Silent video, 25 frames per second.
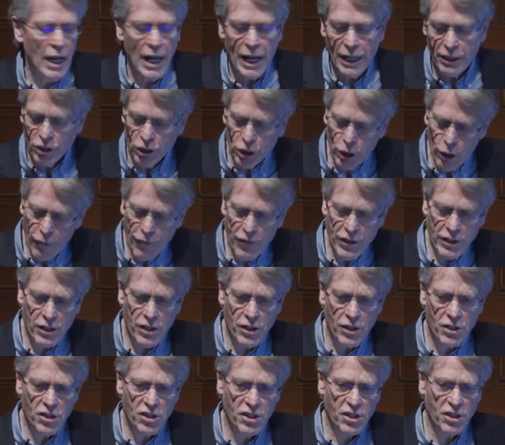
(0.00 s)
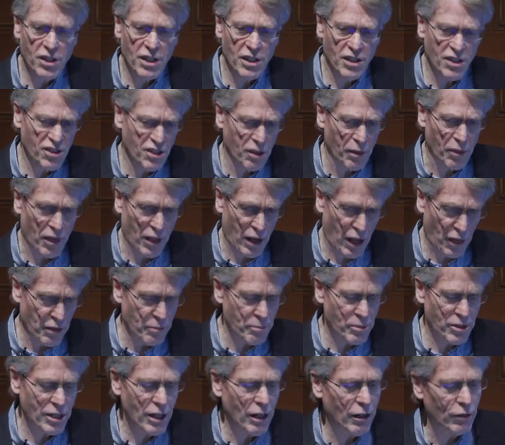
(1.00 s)
And geophysicists
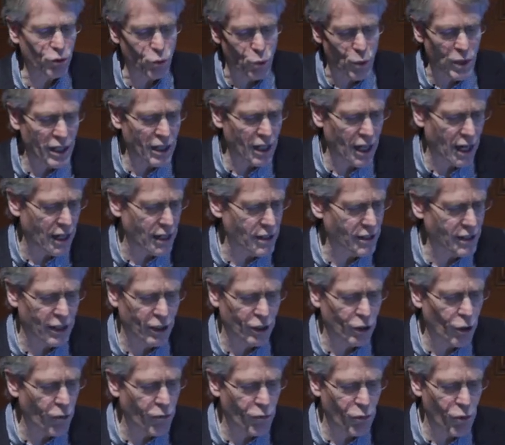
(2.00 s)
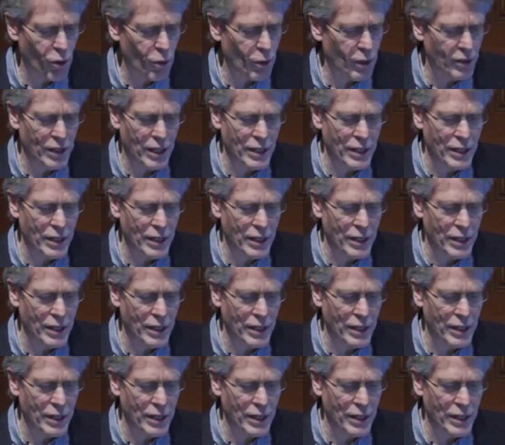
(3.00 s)
themselves realize that to go forward,